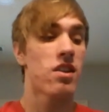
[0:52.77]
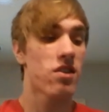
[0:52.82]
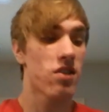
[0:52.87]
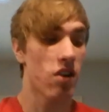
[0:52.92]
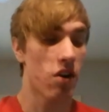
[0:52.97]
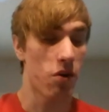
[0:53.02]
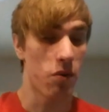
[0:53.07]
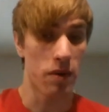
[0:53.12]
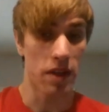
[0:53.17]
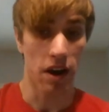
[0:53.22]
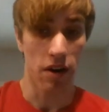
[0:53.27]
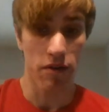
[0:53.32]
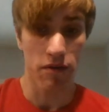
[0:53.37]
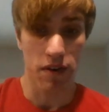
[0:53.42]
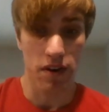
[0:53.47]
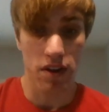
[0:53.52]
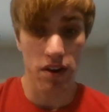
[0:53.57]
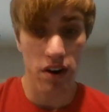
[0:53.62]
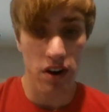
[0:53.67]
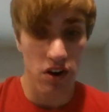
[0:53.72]
So without
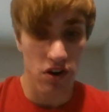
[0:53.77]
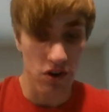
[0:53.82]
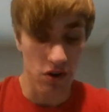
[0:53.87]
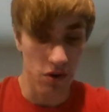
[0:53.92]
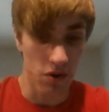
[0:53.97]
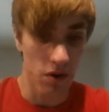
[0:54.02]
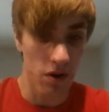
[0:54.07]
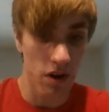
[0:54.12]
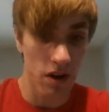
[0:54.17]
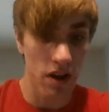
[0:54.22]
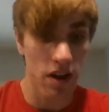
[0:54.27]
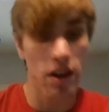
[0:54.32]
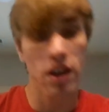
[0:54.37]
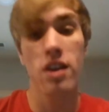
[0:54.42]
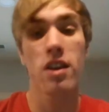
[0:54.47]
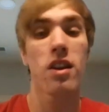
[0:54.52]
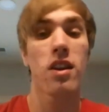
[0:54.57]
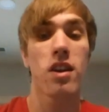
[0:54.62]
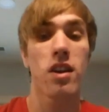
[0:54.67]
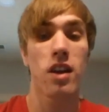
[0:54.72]
further ado,
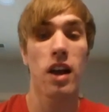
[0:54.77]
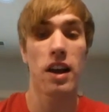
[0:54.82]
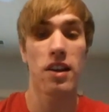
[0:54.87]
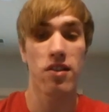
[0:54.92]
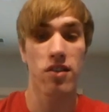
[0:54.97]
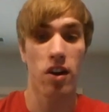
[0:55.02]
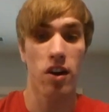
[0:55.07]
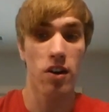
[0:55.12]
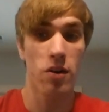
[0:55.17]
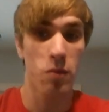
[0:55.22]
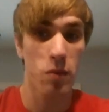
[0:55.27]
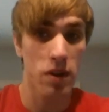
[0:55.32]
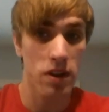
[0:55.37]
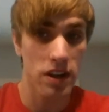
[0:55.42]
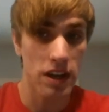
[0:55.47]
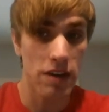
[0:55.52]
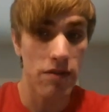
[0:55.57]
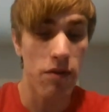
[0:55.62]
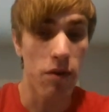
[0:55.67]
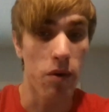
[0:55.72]
I started with
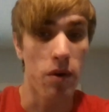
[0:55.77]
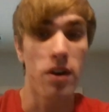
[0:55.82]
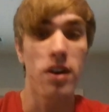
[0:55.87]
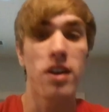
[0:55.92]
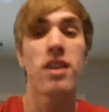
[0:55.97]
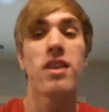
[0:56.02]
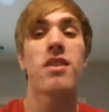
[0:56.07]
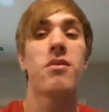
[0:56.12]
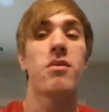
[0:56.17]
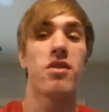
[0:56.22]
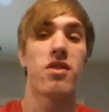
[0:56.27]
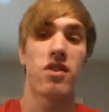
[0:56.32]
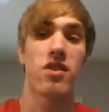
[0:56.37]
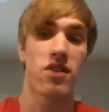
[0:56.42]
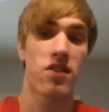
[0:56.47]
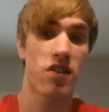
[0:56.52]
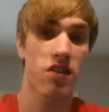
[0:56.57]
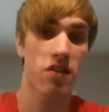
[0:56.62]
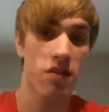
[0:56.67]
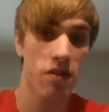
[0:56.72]
d4, which
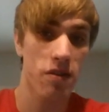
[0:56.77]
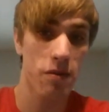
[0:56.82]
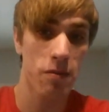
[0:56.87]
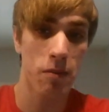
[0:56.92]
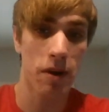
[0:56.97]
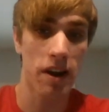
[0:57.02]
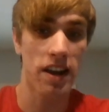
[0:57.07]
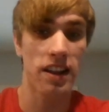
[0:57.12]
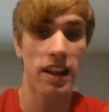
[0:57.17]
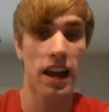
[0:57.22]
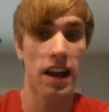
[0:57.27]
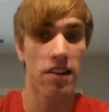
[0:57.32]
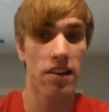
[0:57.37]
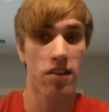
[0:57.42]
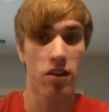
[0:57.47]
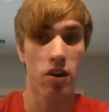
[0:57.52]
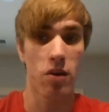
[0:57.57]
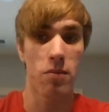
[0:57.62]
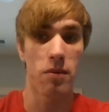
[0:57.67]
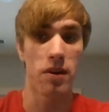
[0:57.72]
is just my
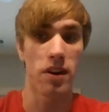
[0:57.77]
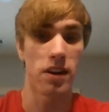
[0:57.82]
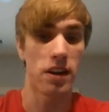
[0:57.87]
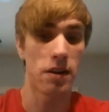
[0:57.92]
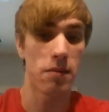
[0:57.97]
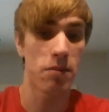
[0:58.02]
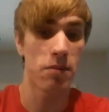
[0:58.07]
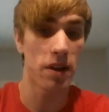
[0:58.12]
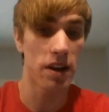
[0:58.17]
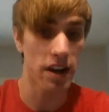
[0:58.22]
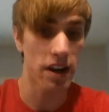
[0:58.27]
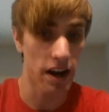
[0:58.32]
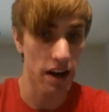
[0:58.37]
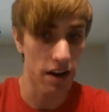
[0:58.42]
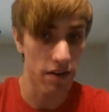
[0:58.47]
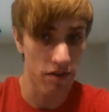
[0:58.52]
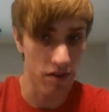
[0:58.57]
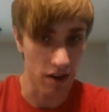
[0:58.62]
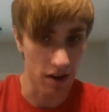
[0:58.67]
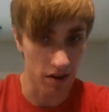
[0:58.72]
classic opening, and he played
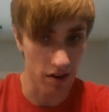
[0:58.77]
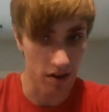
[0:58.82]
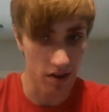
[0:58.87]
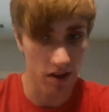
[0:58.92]
knight f6.